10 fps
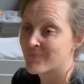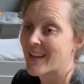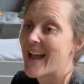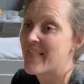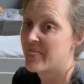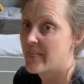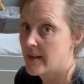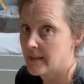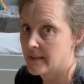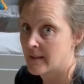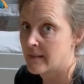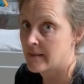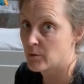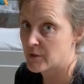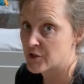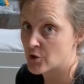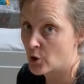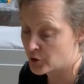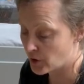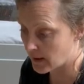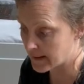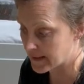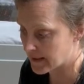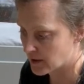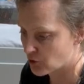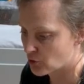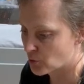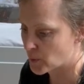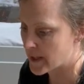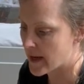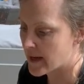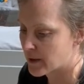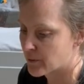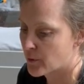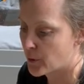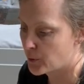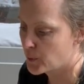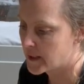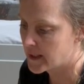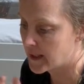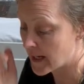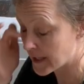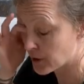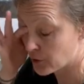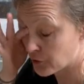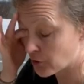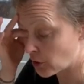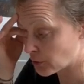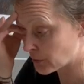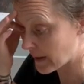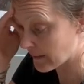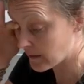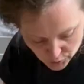and then there is underlining. So we have 3 layers altogether.